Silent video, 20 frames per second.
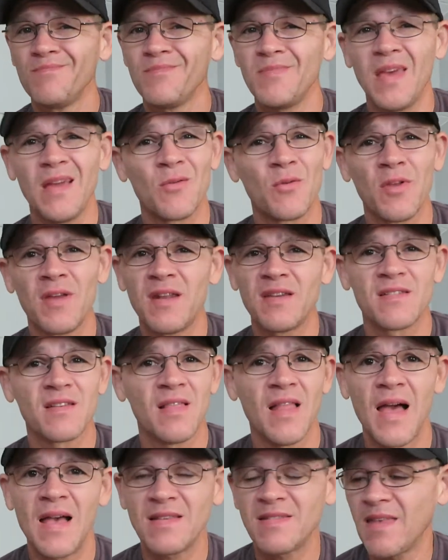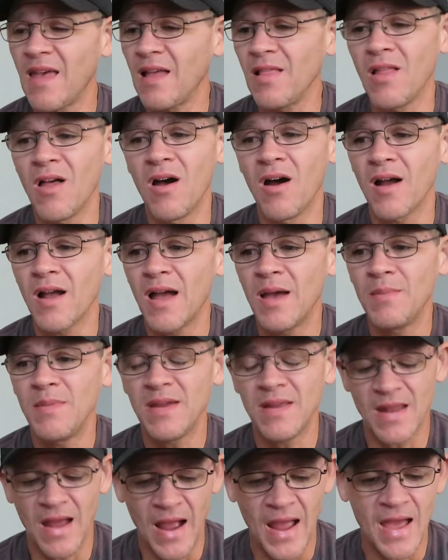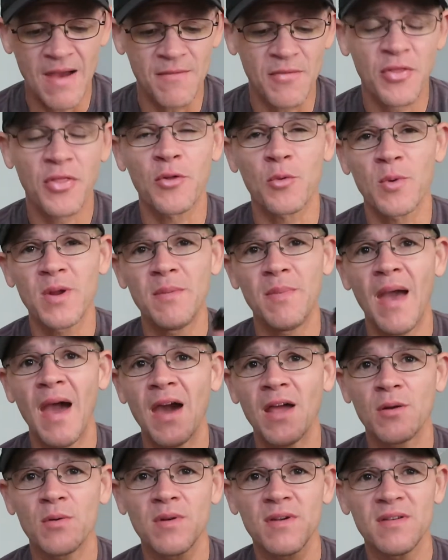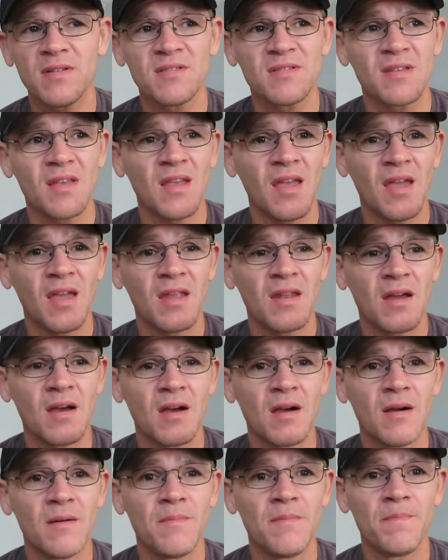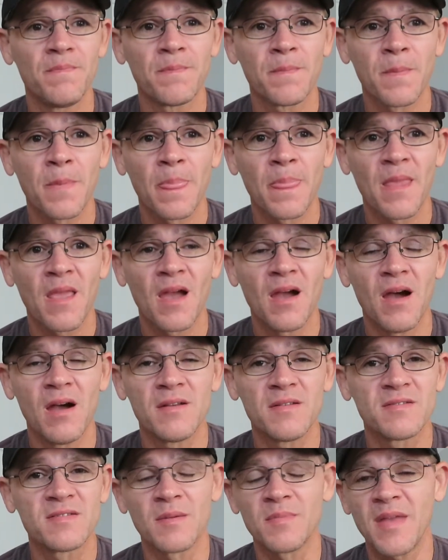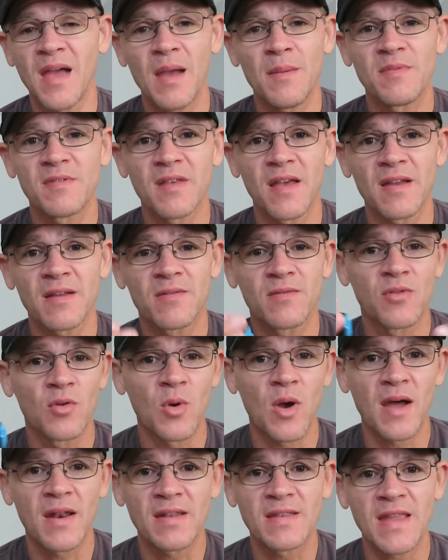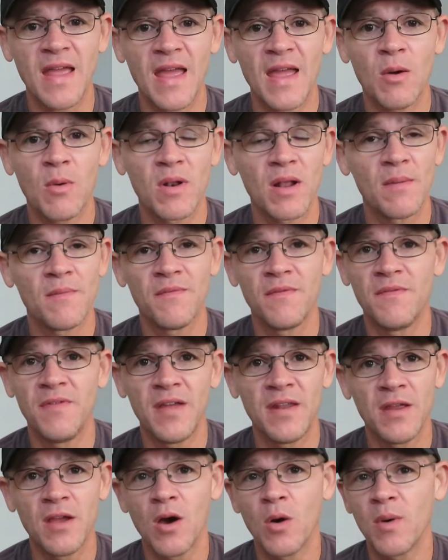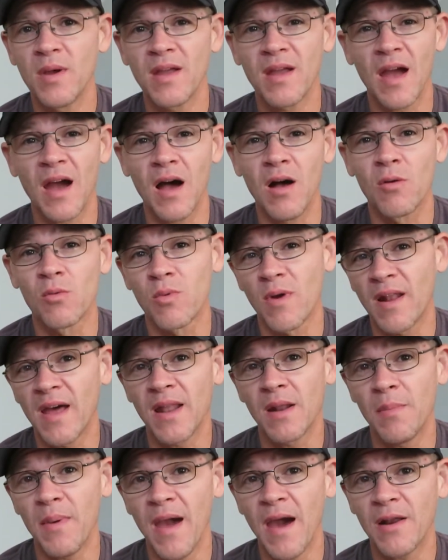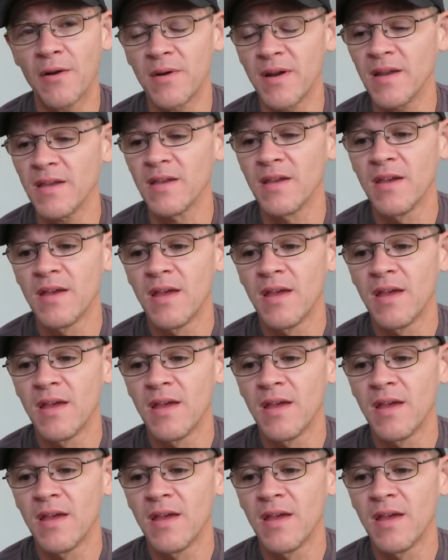it really doesn't last that long. I mean, I have 3 batteries, and sometimes like throughout a day when I'm videoing, I'll run out of battery.